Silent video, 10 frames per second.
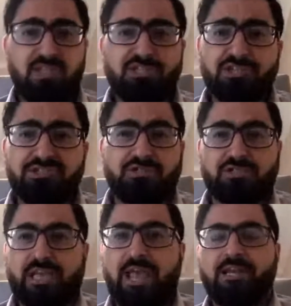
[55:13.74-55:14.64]
the Children's
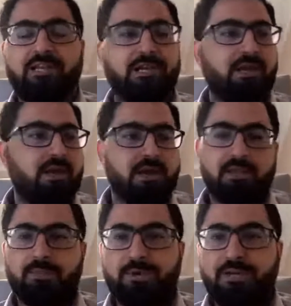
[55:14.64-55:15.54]
Society,
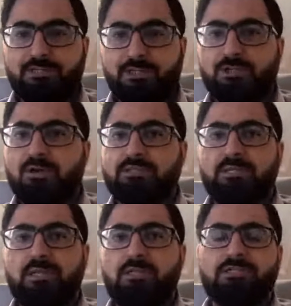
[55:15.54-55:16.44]
the British Youth Council,